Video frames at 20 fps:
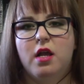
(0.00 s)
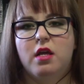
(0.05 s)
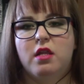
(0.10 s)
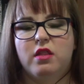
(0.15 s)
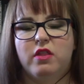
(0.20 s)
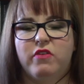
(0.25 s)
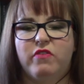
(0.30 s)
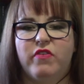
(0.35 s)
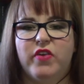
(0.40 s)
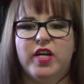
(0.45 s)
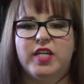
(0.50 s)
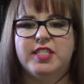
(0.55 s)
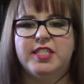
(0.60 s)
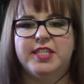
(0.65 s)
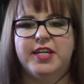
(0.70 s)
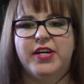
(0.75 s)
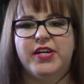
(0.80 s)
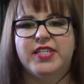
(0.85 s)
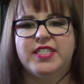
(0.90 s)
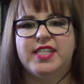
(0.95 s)
The first
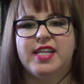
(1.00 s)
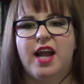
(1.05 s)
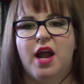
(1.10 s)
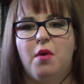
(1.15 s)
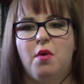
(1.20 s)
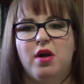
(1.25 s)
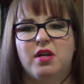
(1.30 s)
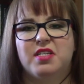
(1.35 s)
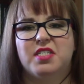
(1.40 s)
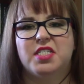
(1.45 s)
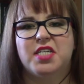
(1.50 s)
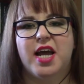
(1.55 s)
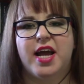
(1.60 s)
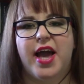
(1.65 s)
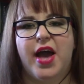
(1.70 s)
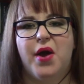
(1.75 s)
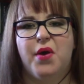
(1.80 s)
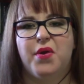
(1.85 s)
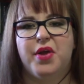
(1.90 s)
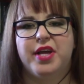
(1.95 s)
series that I want to
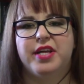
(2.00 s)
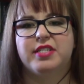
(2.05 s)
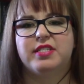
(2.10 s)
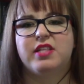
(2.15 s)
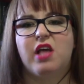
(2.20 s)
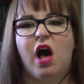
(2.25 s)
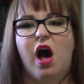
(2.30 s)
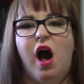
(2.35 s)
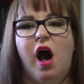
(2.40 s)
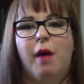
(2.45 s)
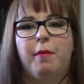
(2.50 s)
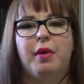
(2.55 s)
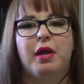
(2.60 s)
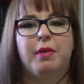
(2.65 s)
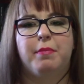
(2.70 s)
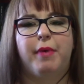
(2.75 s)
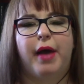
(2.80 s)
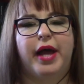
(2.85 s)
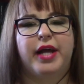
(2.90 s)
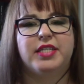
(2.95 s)
check out is The
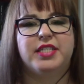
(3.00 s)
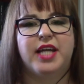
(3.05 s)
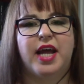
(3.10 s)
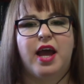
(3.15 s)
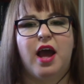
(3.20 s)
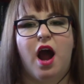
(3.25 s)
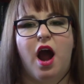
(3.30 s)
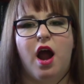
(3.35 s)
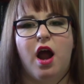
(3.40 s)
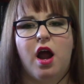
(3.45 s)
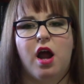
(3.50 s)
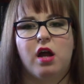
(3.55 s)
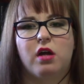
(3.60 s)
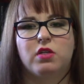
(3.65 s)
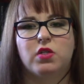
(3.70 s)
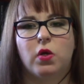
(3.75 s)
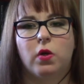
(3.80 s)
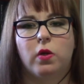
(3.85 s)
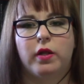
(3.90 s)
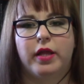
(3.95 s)
Hobbit by J R R
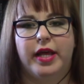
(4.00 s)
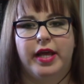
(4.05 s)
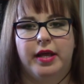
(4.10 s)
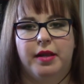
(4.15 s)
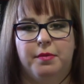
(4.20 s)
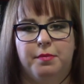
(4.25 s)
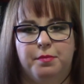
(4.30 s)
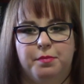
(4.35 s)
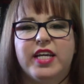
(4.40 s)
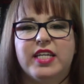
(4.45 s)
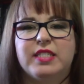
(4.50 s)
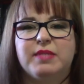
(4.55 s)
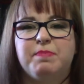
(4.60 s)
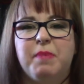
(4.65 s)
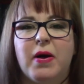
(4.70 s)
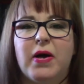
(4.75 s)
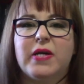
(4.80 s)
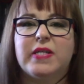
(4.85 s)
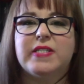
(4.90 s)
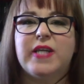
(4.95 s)
Tolkien. These
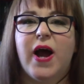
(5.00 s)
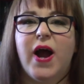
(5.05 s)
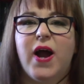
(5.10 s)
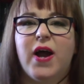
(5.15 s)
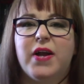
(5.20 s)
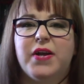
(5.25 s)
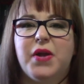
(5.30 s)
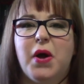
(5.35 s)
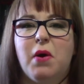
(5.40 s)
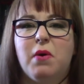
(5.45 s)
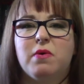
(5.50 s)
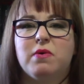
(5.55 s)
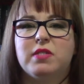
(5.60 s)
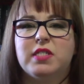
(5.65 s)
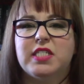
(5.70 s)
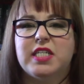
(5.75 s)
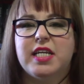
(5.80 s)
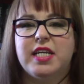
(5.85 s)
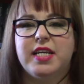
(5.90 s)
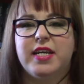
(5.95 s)
books are known
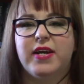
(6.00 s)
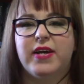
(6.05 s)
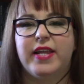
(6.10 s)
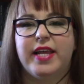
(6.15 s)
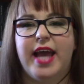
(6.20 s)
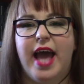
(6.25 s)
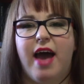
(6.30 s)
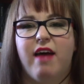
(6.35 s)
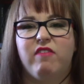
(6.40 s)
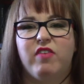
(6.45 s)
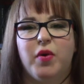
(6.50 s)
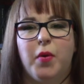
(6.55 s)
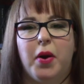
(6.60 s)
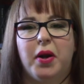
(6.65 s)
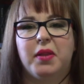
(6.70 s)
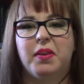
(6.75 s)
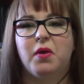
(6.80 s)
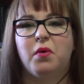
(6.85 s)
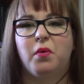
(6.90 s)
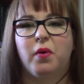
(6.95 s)
to nearly
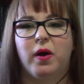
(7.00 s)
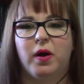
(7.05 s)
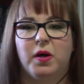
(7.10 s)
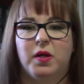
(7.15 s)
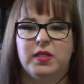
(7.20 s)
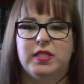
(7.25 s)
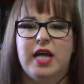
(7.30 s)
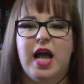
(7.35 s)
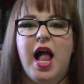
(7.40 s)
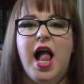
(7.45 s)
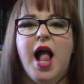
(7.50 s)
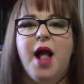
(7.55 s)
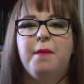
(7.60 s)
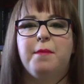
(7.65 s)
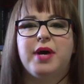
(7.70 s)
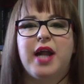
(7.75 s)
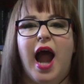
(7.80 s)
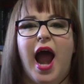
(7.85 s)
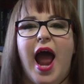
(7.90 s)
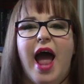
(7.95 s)
everyone in the world,
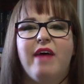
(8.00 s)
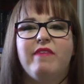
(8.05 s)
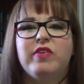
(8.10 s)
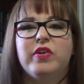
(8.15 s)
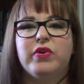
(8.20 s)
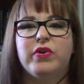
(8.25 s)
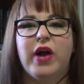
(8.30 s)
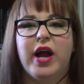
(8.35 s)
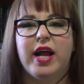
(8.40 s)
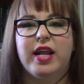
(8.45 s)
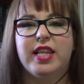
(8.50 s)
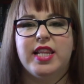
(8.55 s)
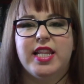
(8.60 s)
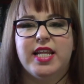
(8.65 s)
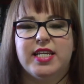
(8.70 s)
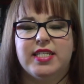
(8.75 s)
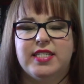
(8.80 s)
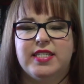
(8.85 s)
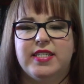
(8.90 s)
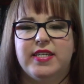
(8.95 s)
but I haven't read
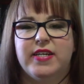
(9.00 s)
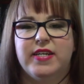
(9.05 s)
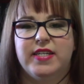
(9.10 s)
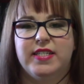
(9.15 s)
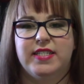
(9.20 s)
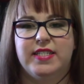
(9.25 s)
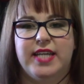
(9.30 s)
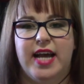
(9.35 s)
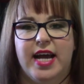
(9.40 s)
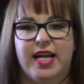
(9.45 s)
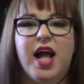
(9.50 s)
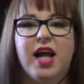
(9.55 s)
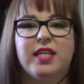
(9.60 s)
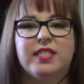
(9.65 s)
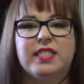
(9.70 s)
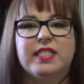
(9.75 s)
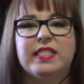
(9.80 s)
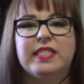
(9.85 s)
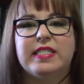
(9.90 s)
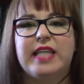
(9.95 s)
this series yet.
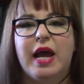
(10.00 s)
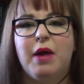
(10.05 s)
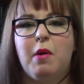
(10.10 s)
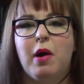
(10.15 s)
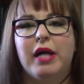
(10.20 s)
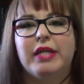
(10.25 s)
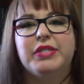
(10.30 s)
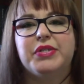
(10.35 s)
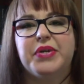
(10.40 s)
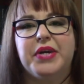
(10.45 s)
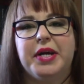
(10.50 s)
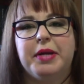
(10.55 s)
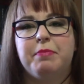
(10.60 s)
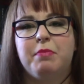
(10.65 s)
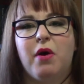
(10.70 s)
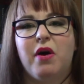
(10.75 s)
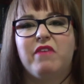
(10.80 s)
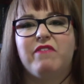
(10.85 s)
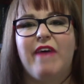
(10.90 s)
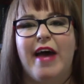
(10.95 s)
And since I want to read
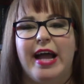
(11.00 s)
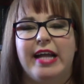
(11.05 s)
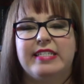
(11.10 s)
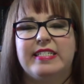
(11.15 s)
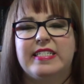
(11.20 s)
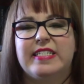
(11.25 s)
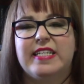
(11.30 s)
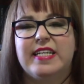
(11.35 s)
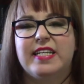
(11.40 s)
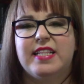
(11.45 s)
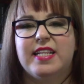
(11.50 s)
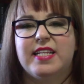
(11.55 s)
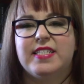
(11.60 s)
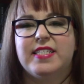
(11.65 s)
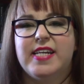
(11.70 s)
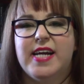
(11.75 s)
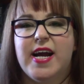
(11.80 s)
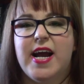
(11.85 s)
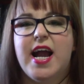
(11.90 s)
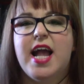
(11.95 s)
more fantasy this
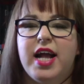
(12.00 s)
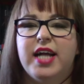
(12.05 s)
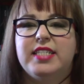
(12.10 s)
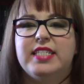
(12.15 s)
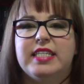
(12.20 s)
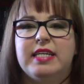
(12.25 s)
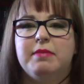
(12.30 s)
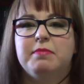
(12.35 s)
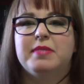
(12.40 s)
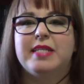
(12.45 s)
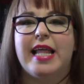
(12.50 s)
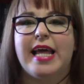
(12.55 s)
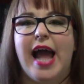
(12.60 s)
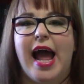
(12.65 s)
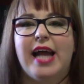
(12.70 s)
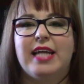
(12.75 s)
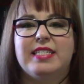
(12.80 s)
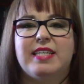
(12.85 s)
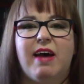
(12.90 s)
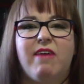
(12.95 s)
year, it seems like
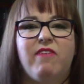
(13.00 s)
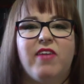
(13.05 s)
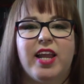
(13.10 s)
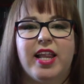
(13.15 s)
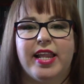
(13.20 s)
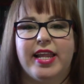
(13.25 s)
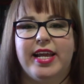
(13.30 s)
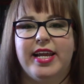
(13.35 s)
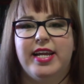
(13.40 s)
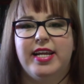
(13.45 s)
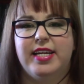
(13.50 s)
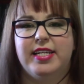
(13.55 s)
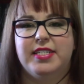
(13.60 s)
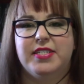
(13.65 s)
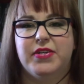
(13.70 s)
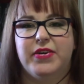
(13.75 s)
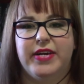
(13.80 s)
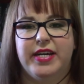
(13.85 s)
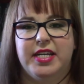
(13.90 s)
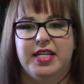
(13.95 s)
I definitely need
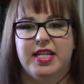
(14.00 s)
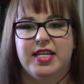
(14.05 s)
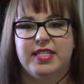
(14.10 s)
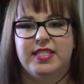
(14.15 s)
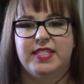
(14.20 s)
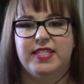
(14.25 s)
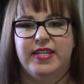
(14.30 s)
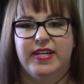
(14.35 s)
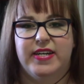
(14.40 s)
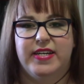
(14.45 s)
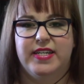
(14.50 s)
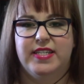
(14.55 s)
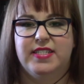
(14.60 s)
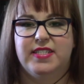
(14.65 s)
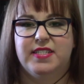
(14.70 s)
to read this series.